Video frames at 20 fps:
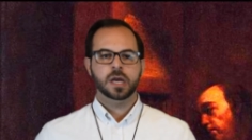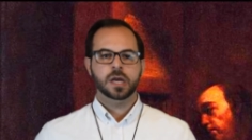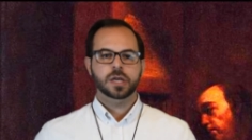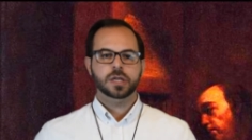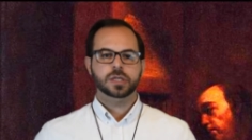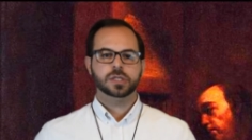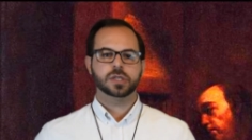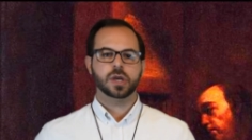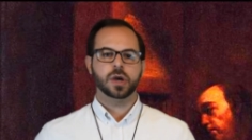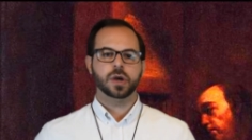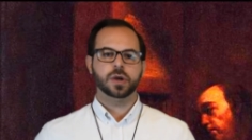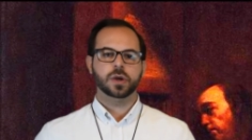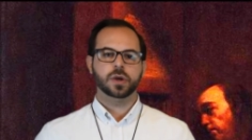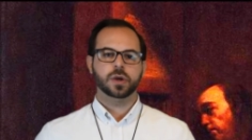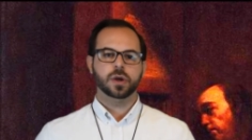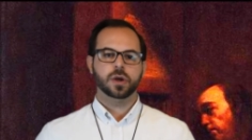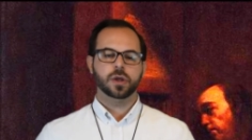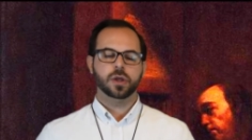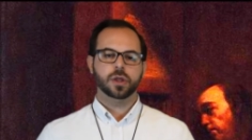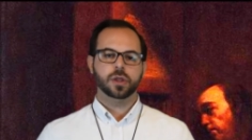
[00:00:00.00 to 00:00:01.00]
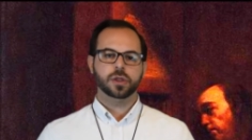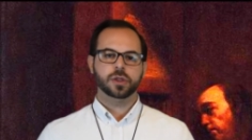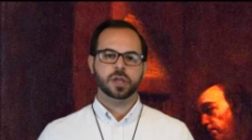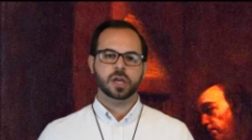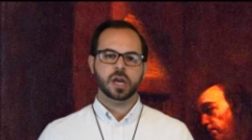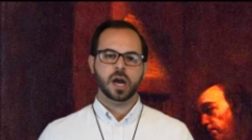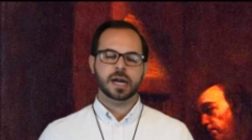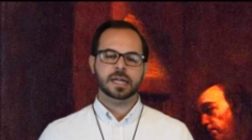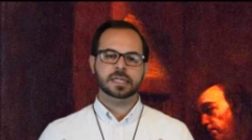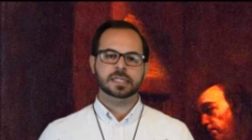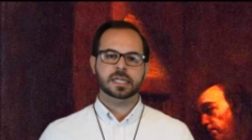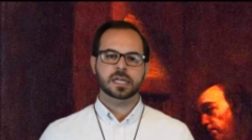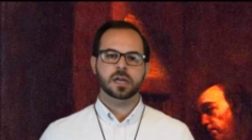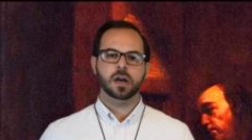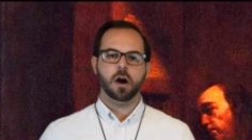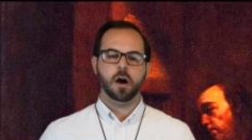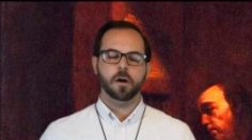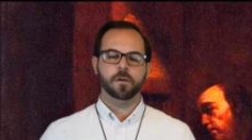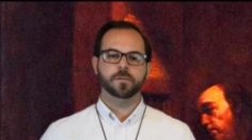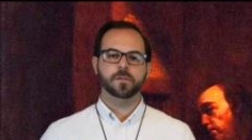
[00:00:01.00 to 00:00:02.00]
So the idea
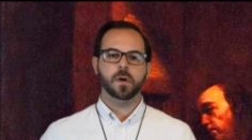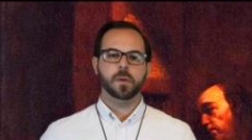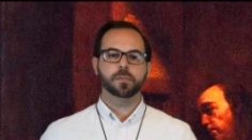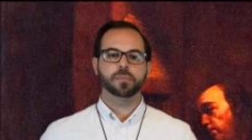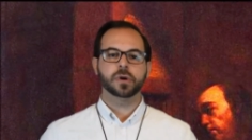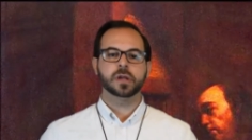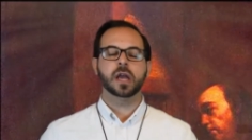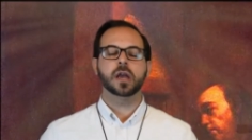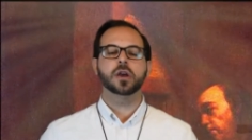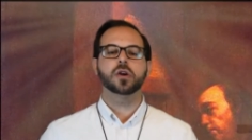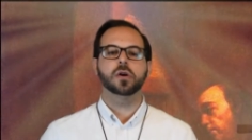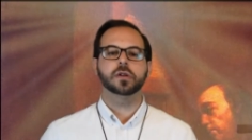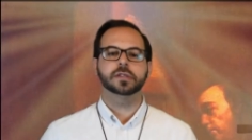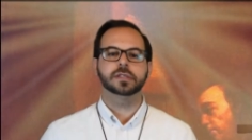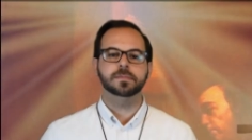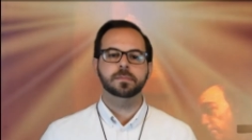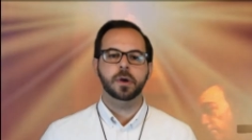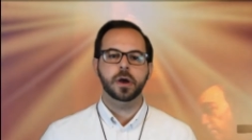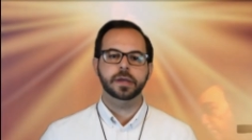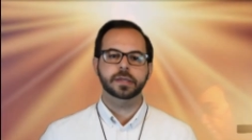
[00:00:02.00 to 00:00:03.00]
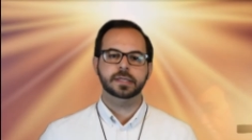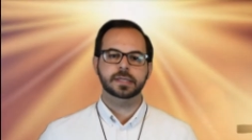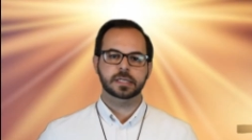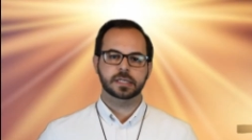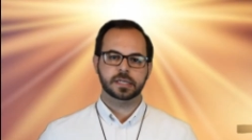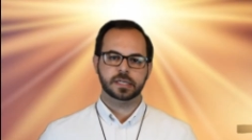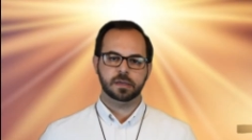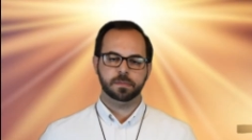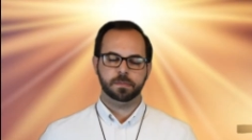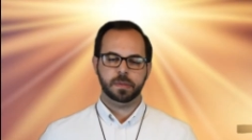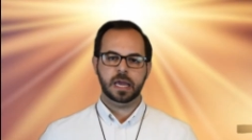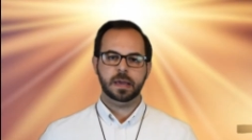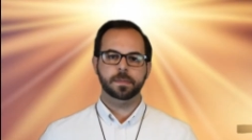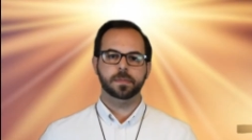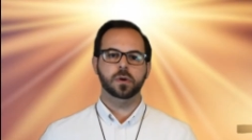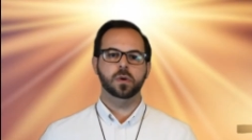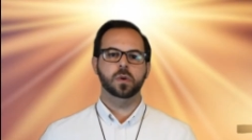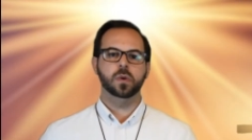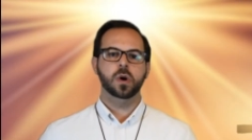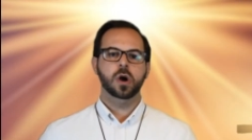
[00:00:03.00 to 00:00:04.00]
of bringing God's mercy to the
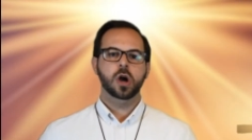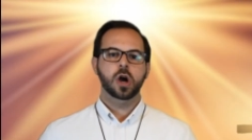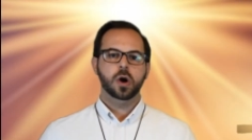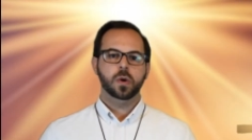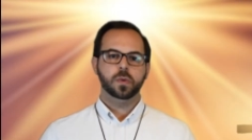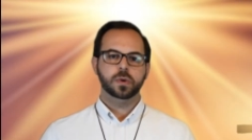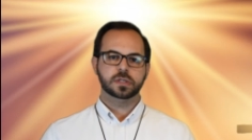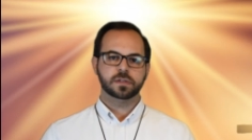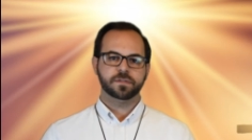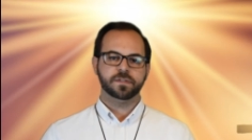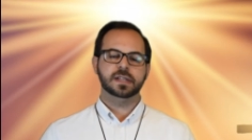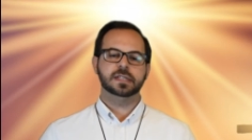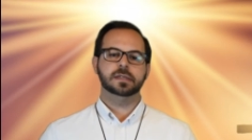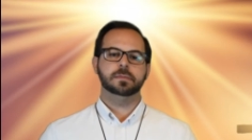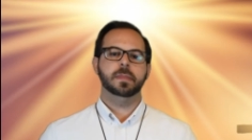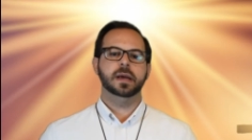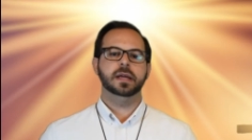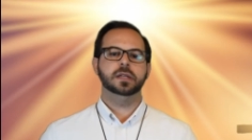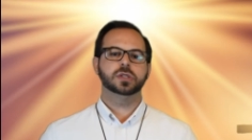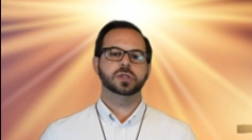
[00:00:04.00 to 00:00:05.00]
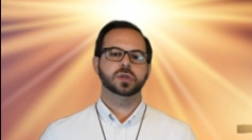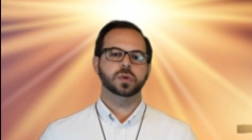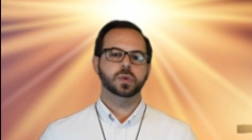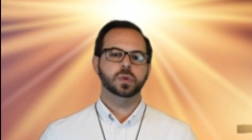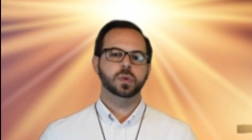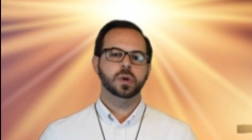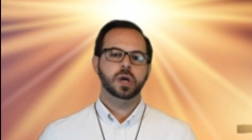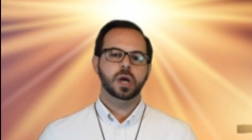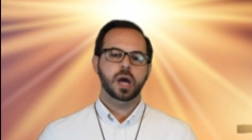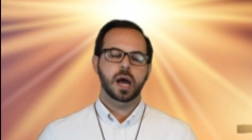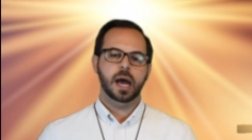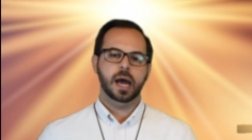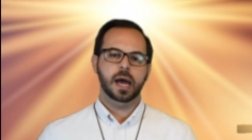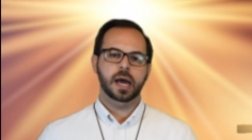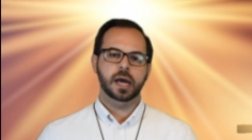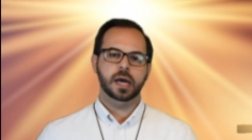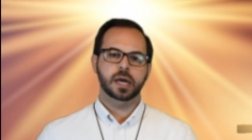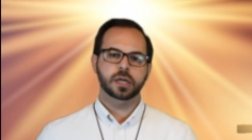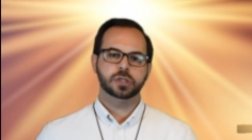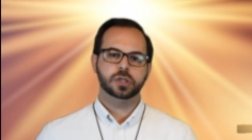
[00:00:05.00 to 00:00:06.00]
people was fundamental
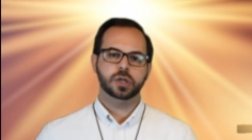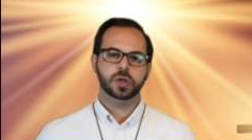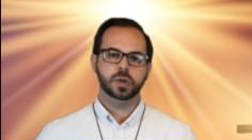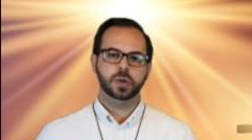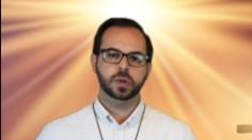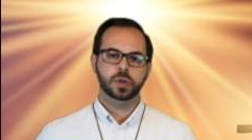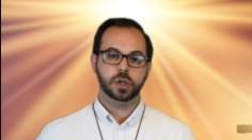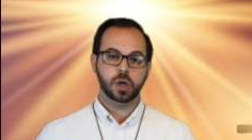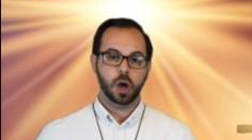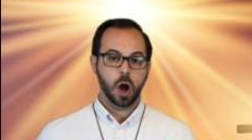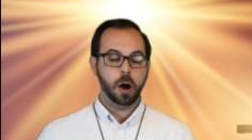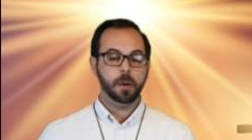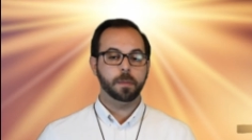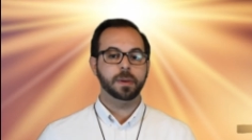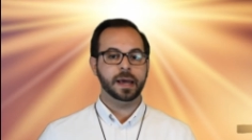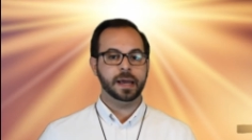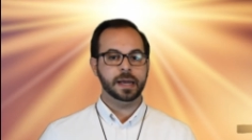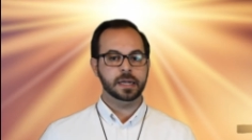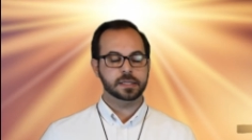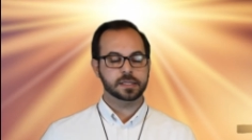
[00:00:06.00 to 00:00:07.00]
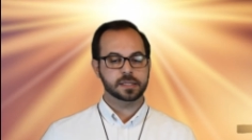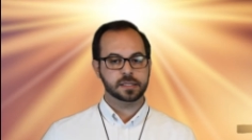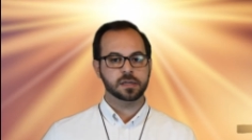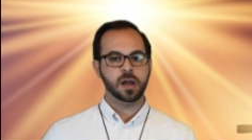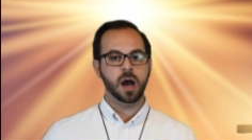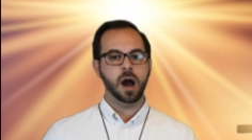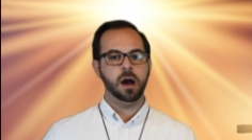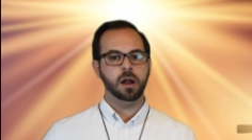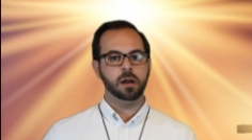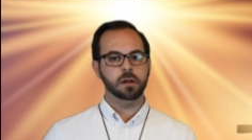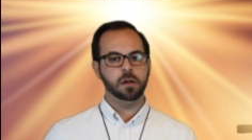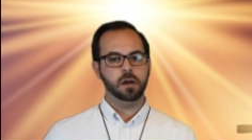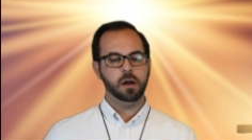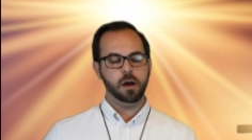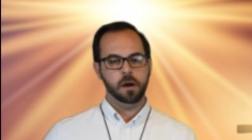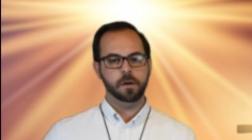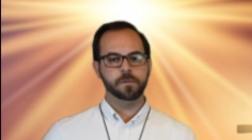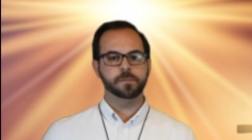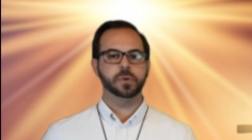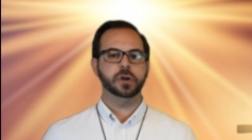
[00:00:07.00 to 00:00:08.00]
to the oblate style
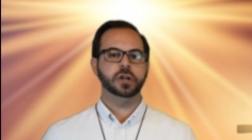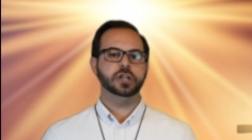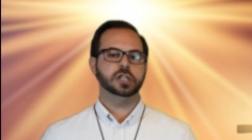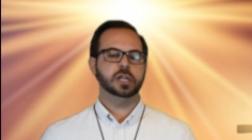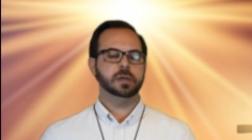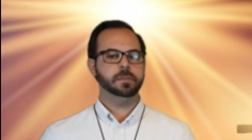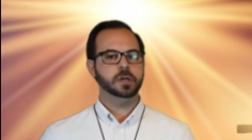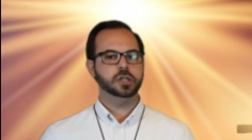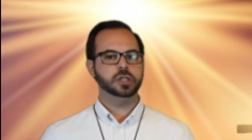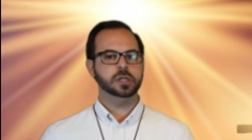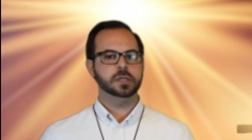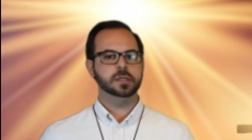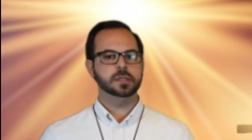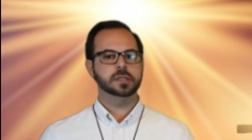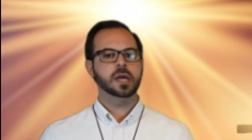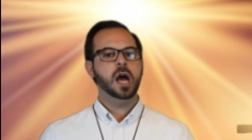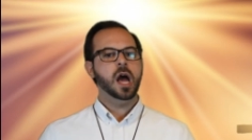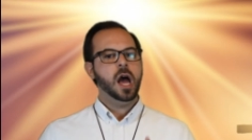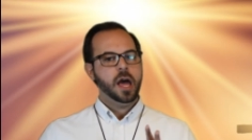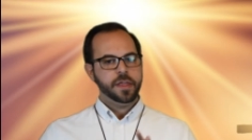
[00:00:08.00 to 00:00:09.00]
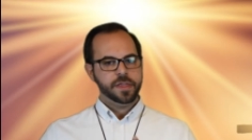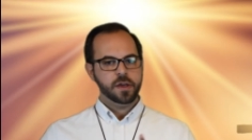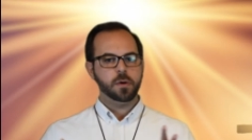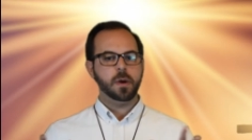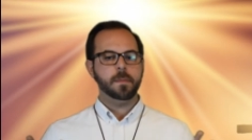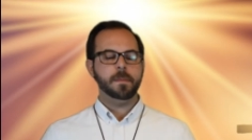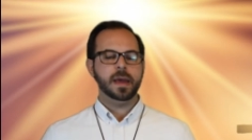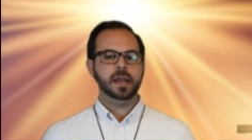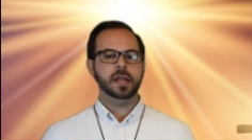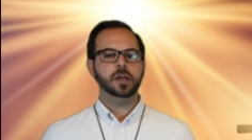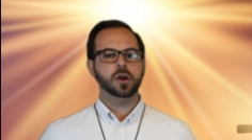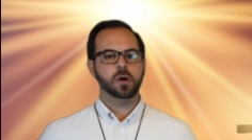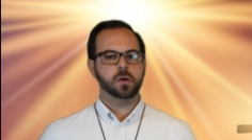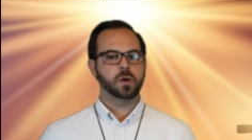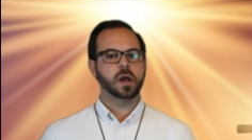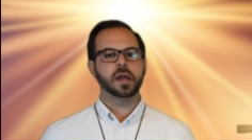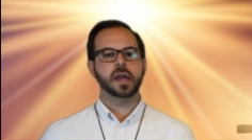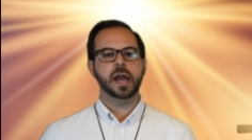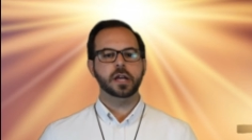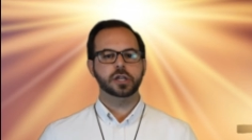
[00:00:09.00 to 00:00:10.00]
of preaching missions. There were many
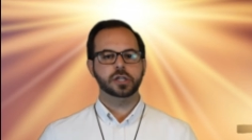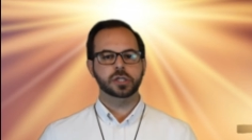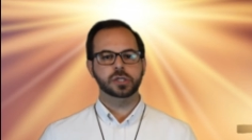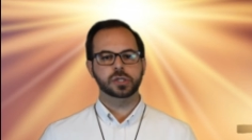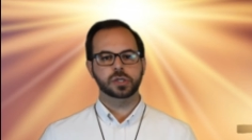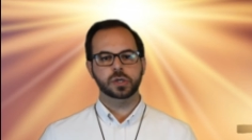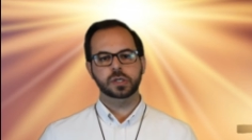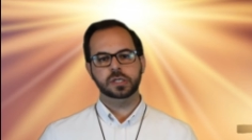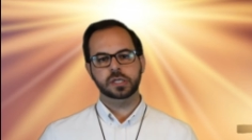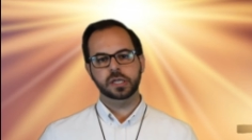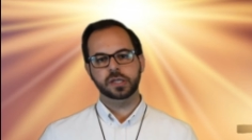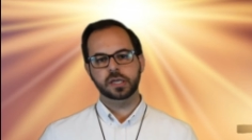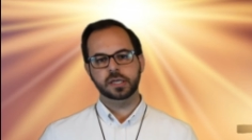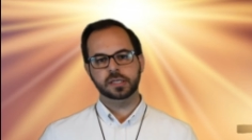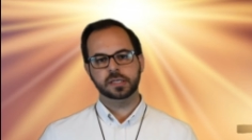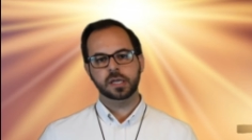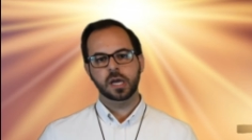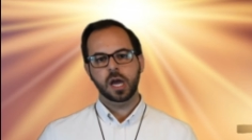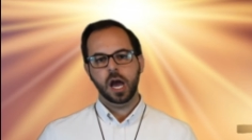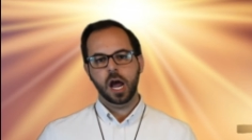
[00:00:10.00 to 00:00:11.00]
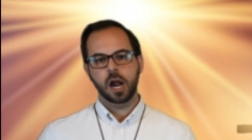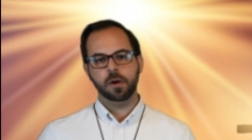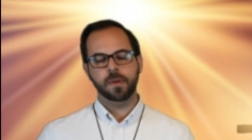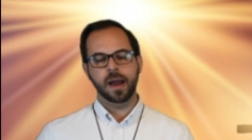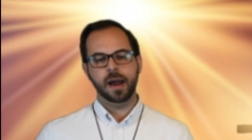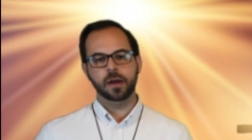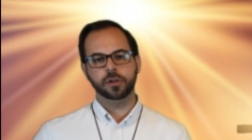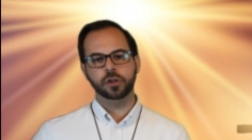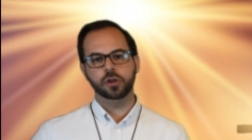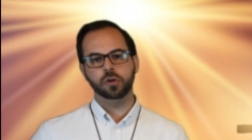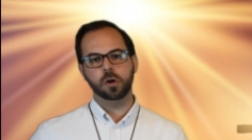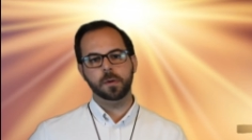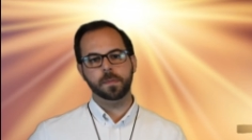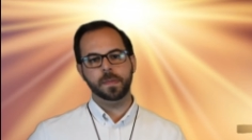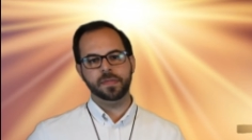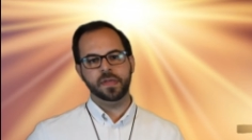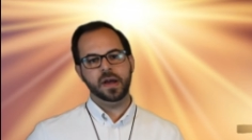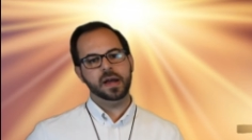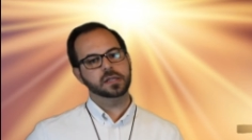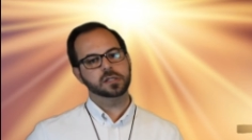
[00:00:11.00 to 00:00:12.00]
congregations who did this around Europe
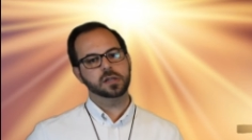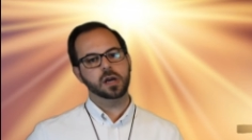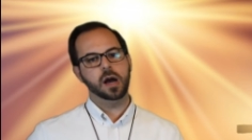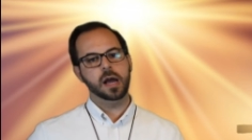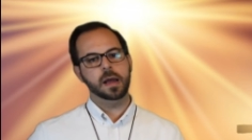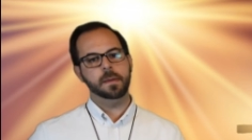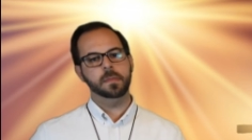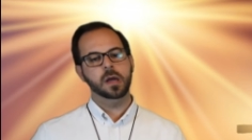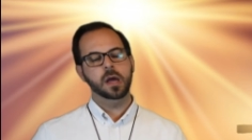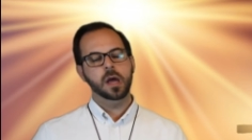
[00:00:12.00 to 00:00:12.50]
at that time.